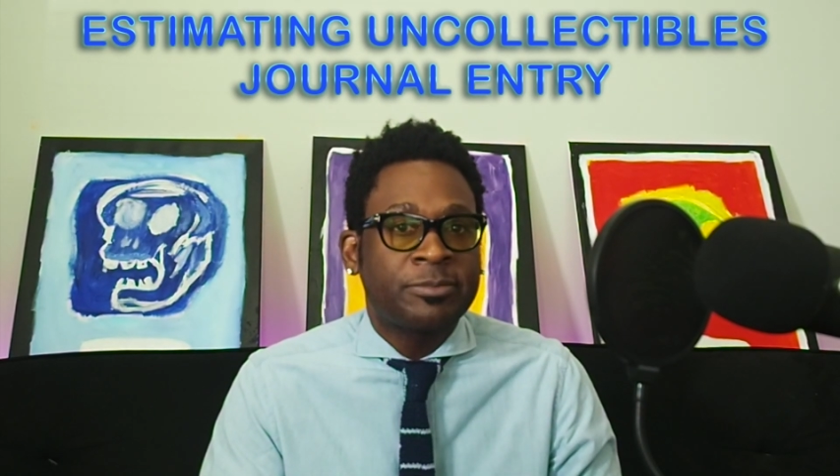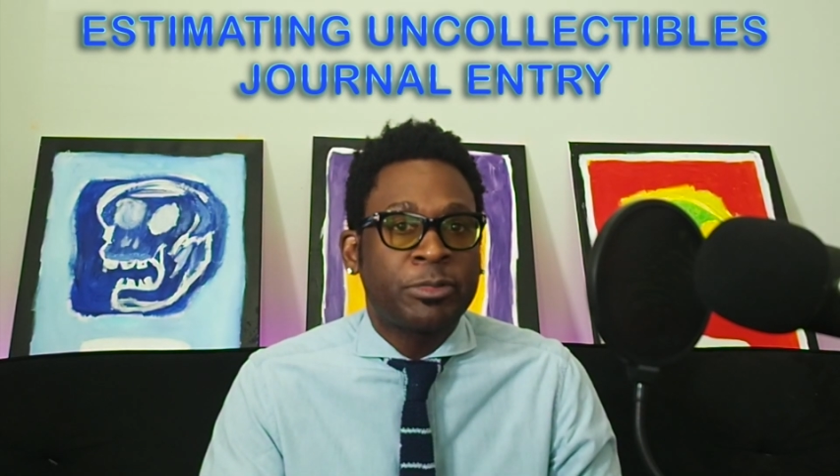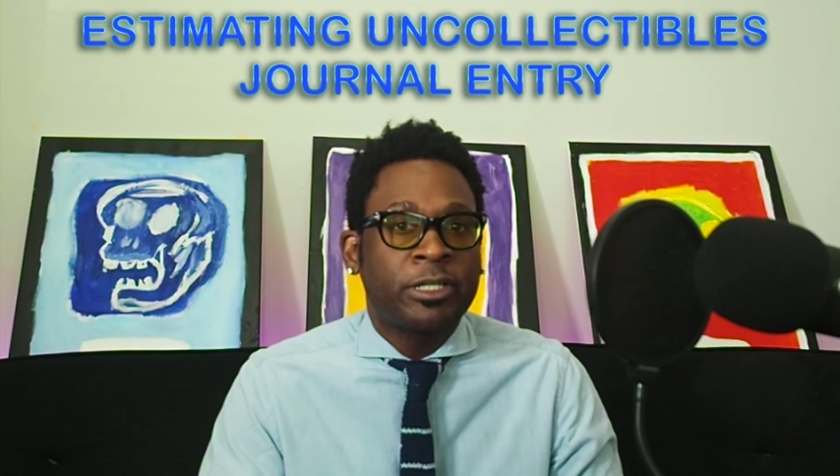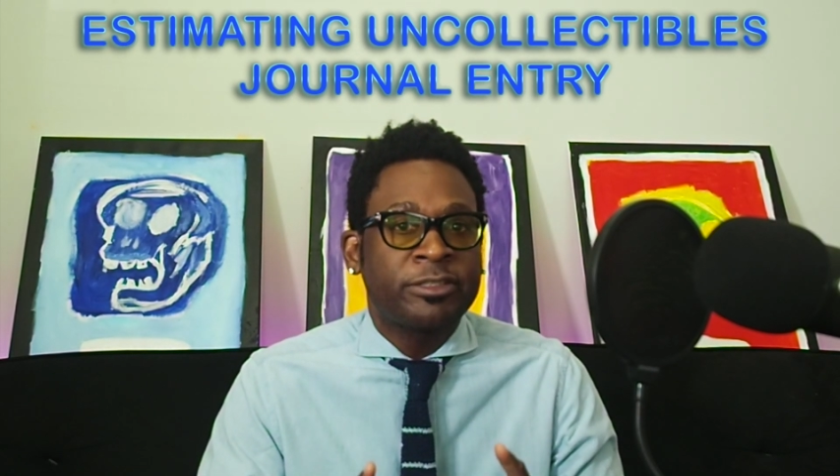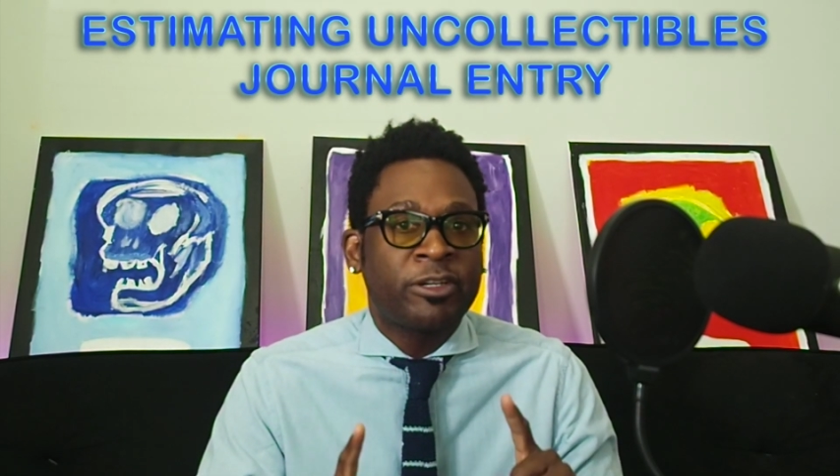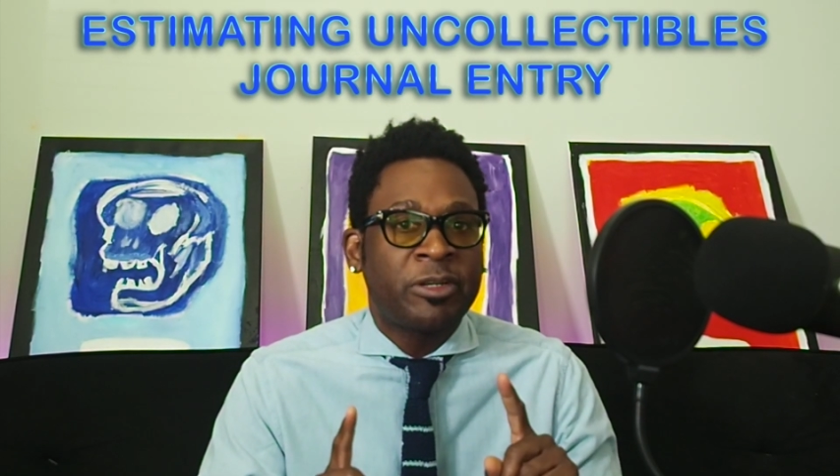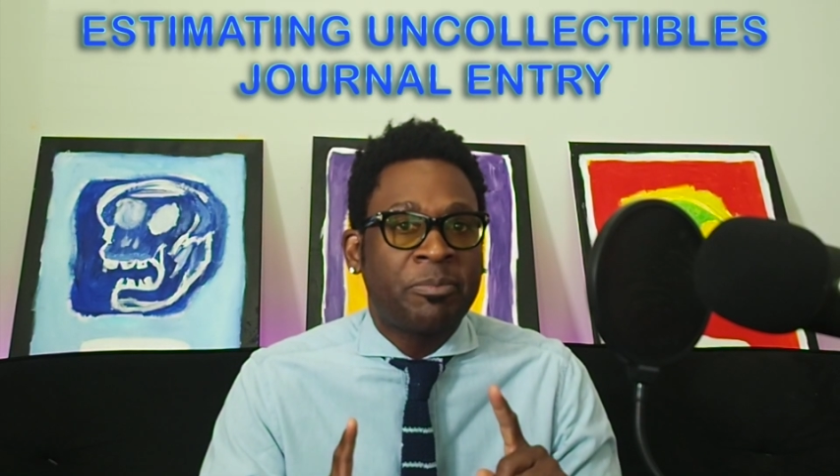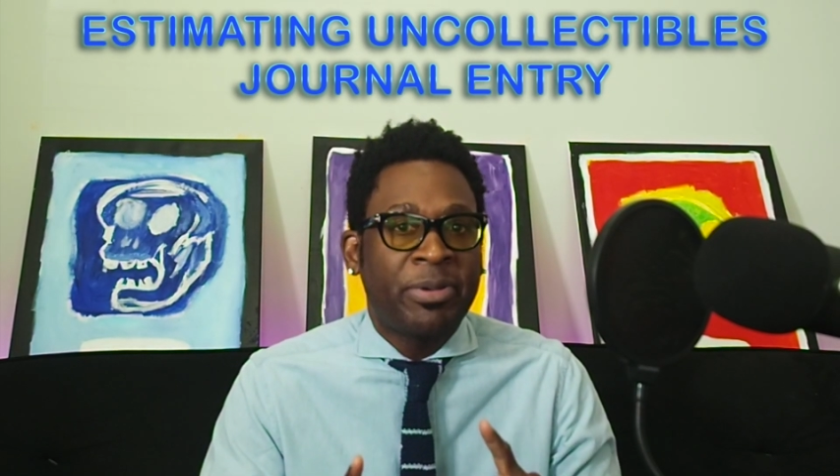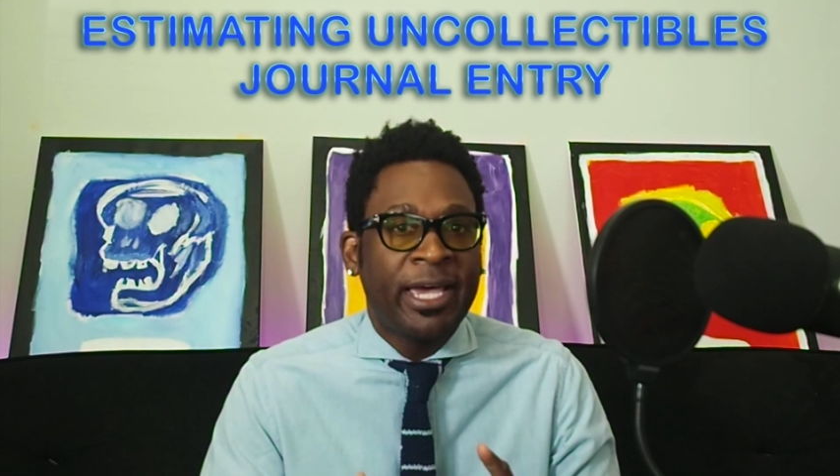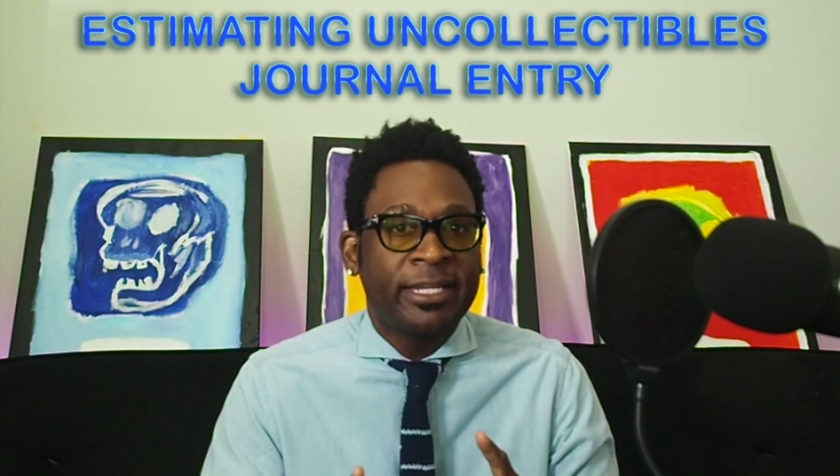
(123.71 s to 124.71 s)
because on the
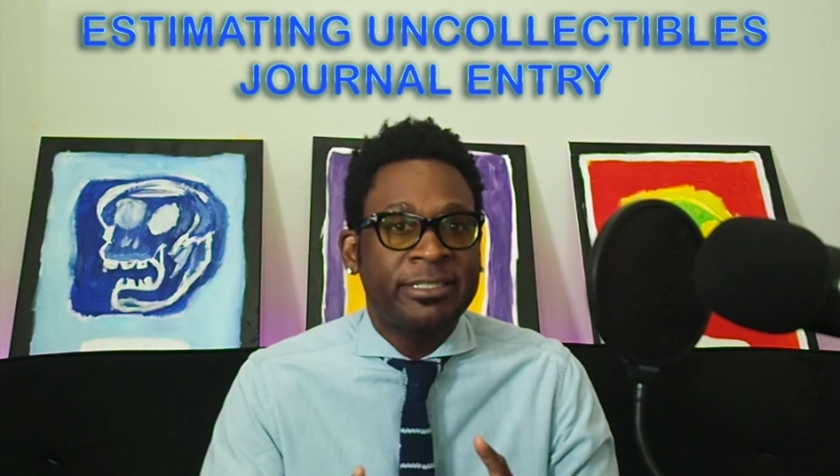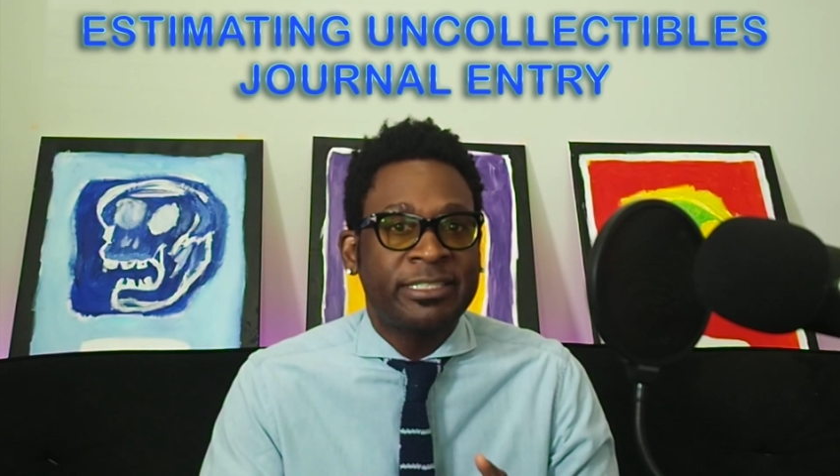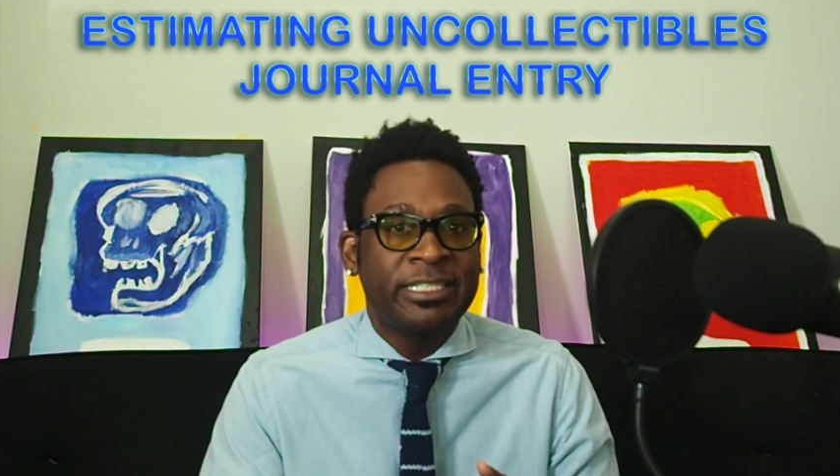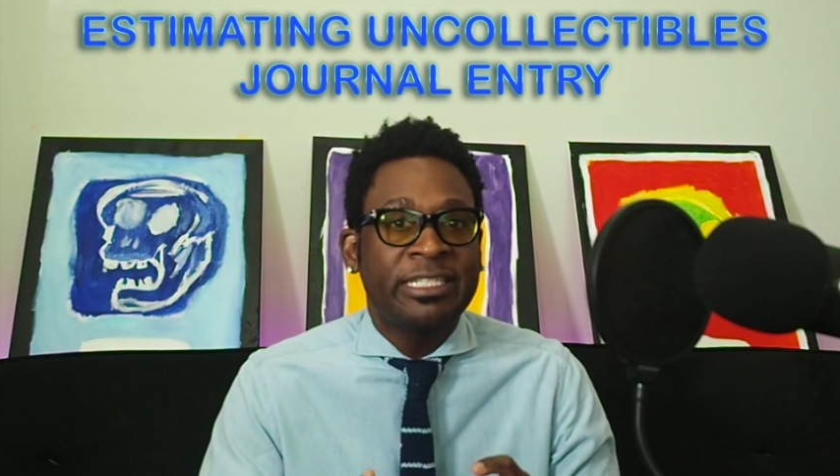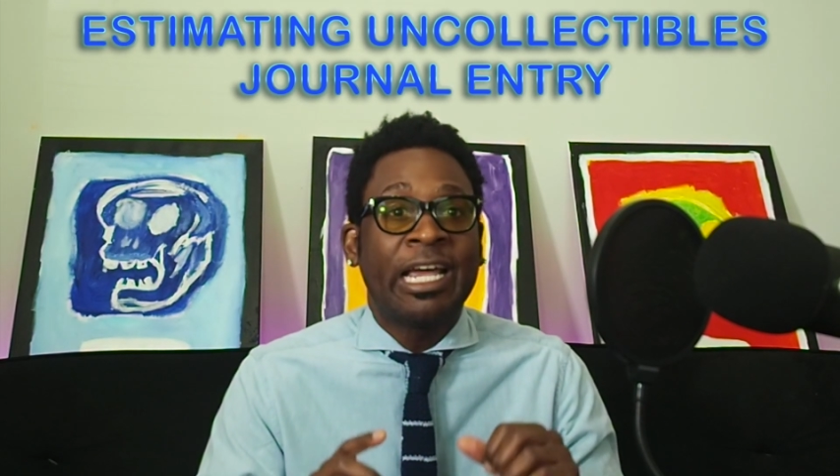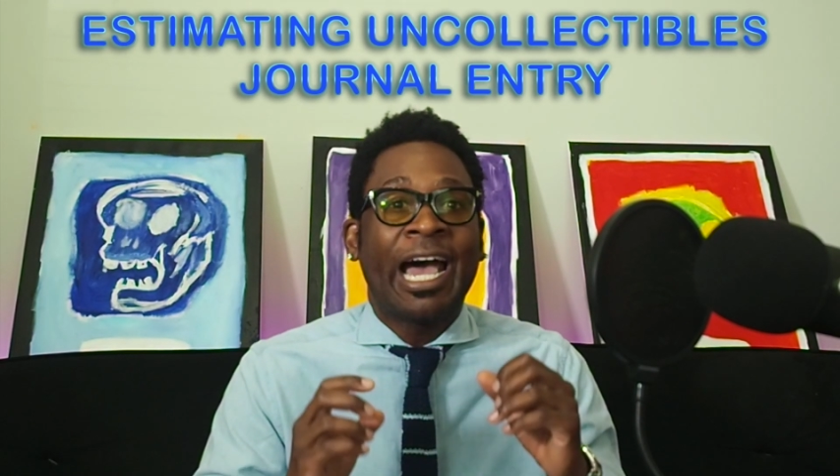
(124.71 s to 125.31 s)
balance sheet,